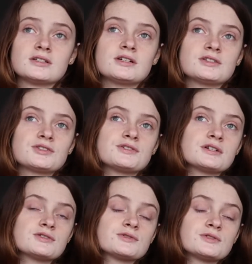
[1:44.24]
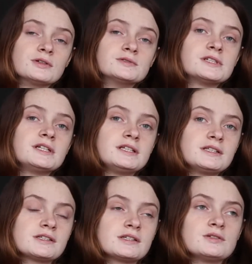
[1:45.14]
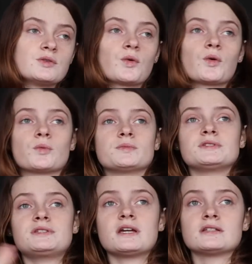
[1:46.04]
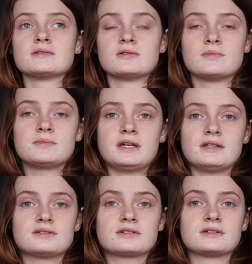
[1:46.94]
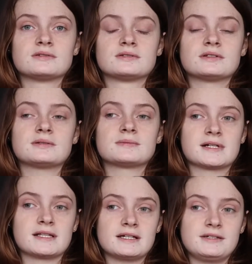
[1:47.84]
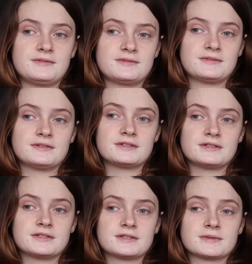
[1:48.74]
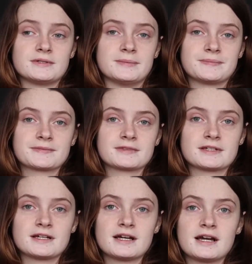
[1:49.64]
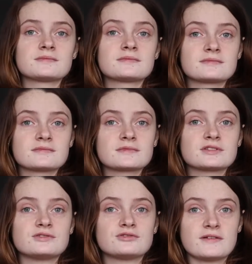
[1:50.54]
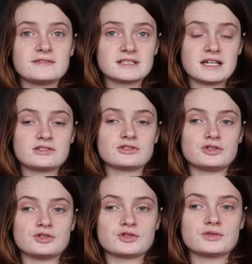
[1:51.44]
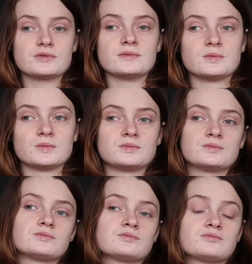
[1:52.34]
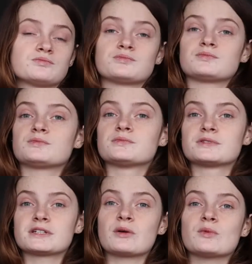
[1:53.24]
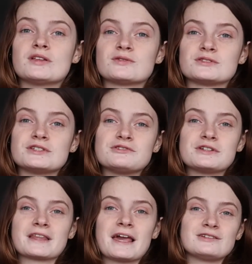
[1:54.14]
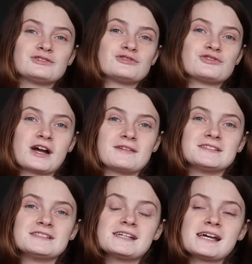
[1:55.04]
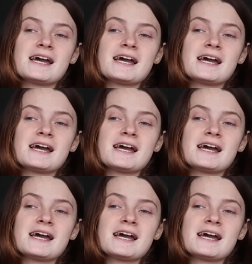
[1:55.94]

Next year, 2018, hope is getting a little better in my life. So yeah, driving license is soon. Can't wait to go to New Zealand and driving.